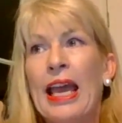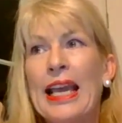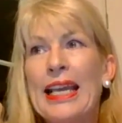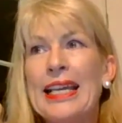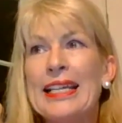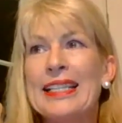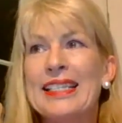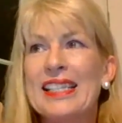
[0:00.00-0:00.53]

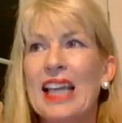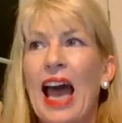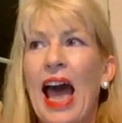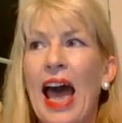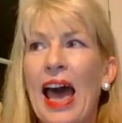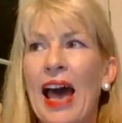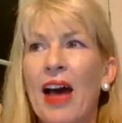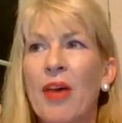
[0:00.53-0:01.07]
is
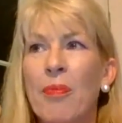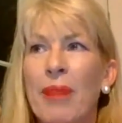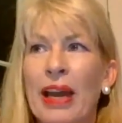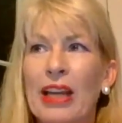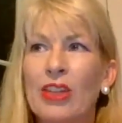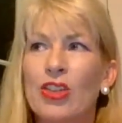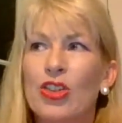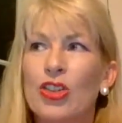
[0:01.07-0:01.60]
how
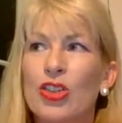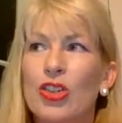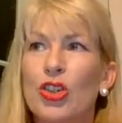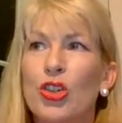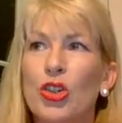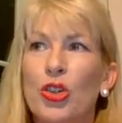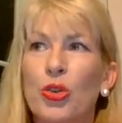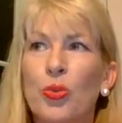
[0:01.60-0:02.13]
much
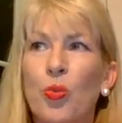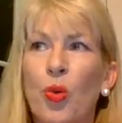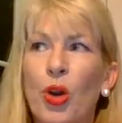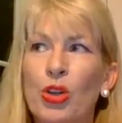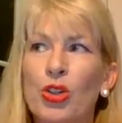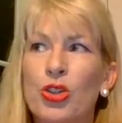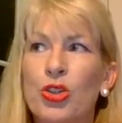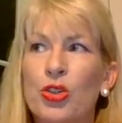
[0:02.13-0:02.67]
you
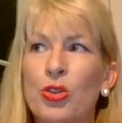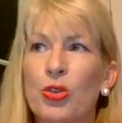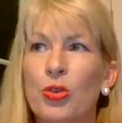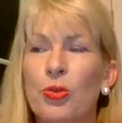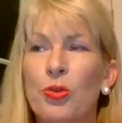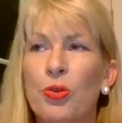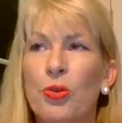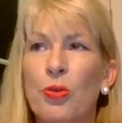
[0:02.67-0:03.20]
want
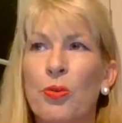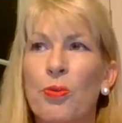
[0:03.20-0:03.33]
to